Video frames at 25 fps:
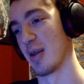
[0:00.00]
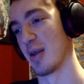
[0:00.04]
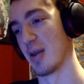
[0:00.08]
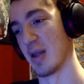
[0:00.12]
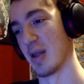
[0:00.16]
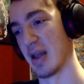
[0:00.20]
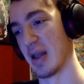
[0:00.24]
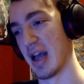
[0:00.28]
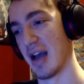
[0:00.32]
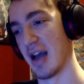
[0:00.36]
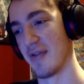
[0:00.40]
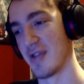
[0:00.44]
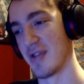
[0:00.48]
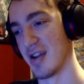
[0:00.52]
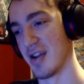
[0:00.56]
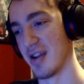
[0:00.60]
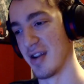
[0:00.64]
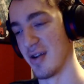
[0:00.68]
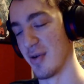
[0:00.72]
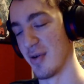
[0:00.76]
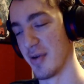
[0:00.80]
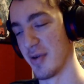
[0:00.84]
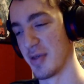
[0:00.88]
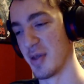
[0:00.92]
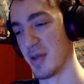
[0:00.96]
have to
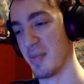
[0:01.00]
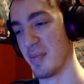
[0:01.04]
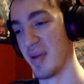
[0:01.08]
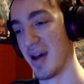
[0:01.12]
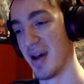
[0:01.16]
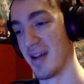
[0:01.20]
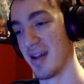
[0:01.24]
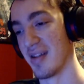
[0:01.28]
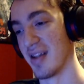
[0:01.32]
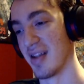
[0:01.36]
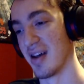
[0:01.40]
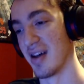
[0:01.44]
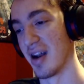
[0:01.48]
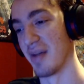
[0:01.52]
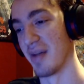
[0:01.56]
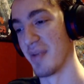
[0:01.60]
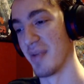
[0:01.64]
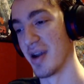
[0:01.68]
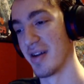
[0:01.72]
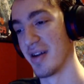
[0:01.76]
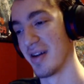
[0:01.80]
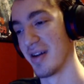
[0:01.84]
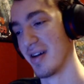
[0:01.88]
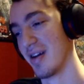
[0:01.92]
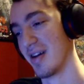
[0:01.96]
deal with the bet that I
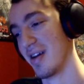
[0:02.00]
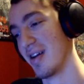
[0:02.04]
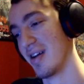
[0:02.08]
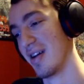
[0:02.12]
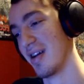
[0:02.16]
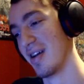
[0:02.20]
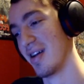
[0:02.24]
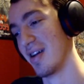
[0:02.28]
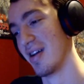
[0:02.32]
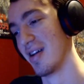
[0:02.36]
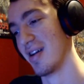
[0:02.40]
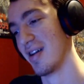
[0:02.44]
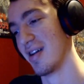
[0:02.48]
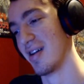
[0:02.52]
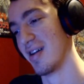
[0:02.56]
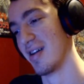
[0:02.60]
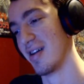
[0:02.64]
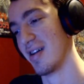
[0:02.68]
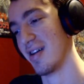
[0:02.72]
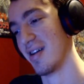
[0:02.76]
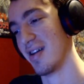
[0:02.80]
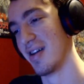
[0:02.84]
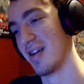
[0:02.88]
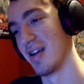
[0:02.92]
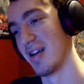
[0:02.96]
made.
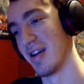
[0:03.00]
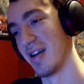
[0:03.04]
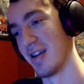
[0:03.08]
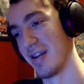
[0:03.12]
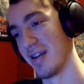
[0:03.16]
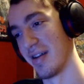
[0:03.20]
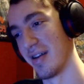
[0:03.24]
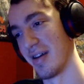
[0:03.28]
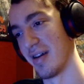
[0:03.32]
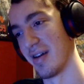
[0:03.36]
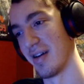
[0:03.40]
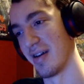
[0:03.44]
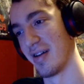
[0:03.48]
And